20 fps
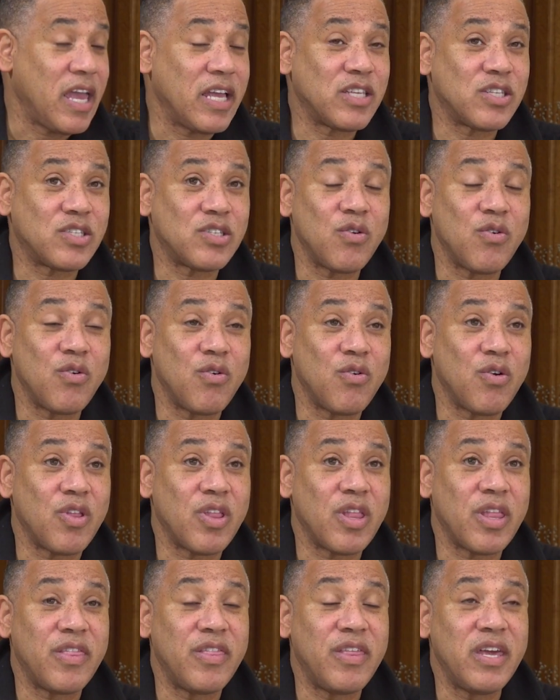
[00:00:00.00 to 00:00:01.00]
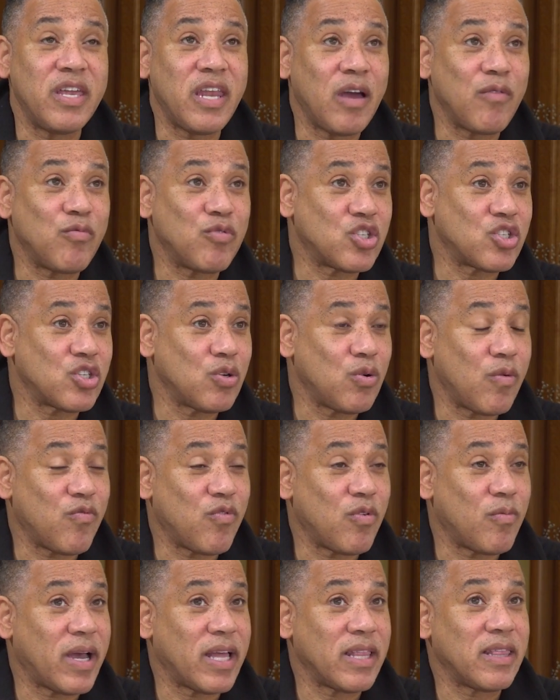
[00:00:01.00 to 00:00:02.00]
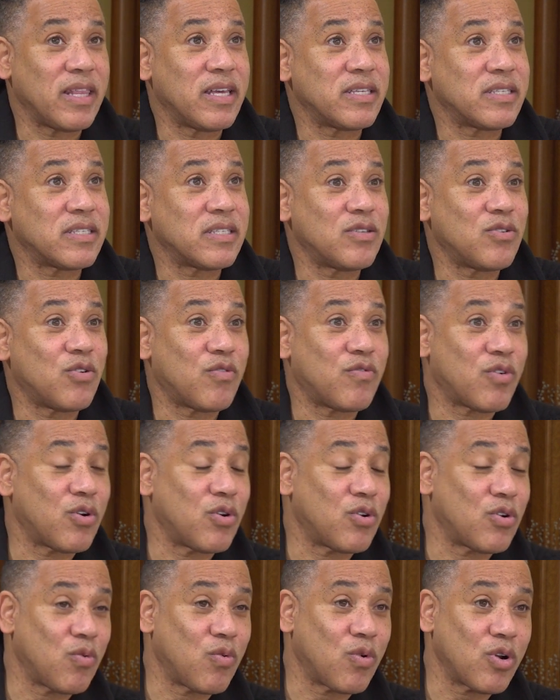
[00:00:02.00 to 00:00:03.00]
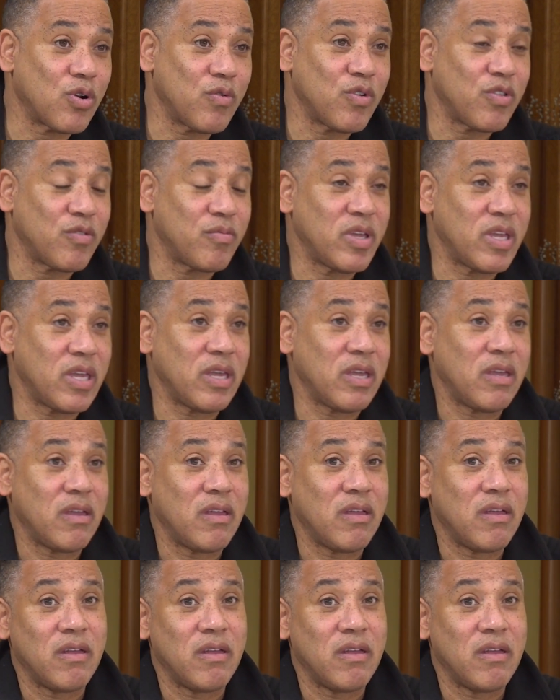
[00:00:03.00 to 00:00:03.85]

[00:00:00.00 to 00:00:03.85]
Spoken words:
And so then I would show up for my lesson or for her to work with me,